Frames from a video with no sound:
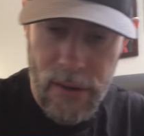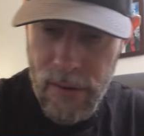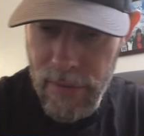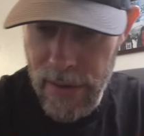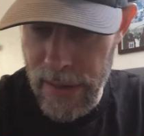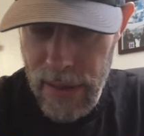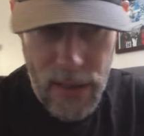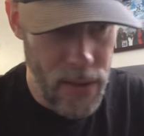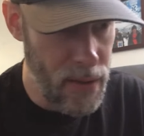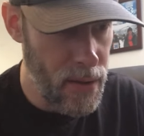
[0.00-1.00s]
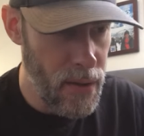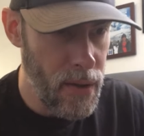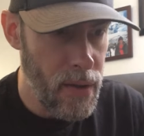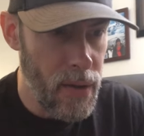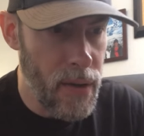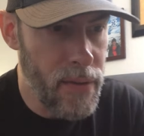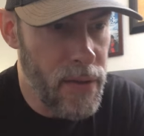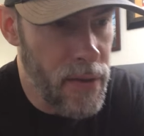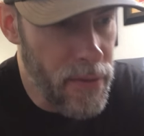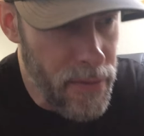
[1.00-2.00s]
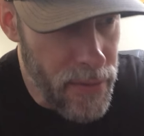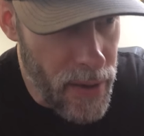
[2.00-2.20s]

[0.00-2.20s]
cover on that. And then the other